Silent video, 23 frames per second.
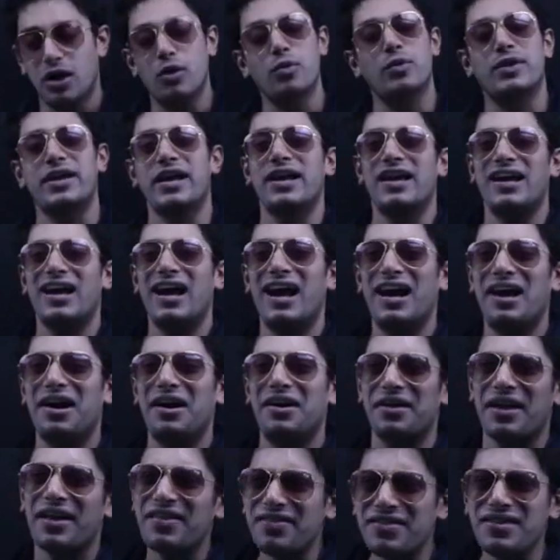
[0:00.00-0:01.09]
Okay,
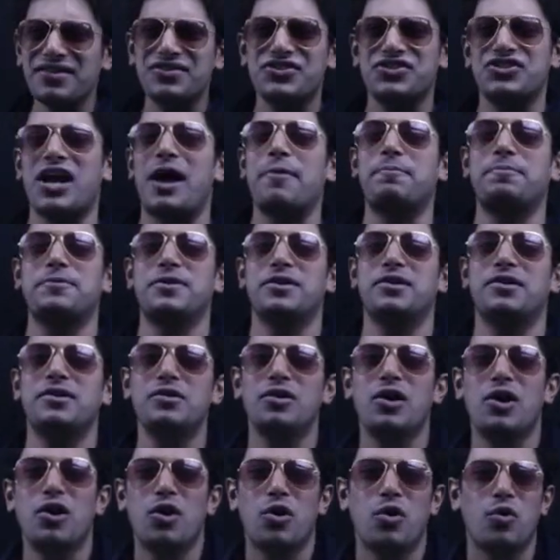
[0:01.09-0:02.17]
in this
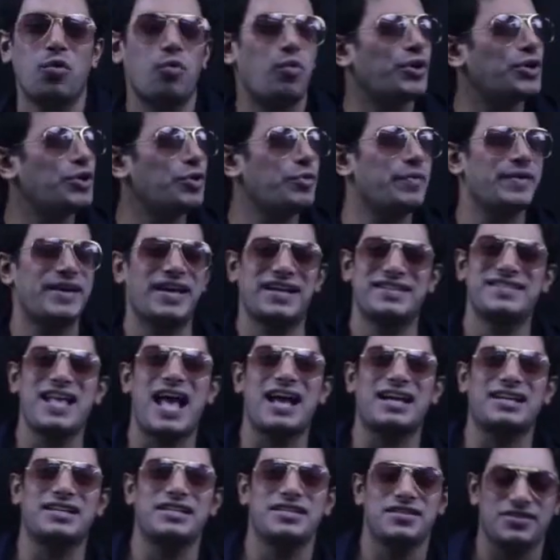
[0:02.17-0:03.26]
chapter, what do we
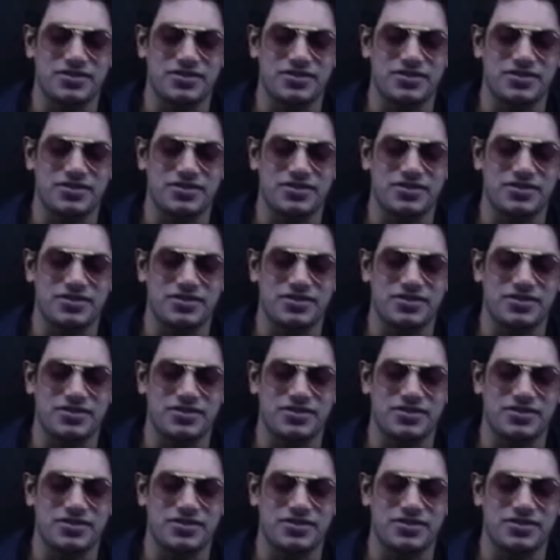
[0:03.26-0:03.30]
exactly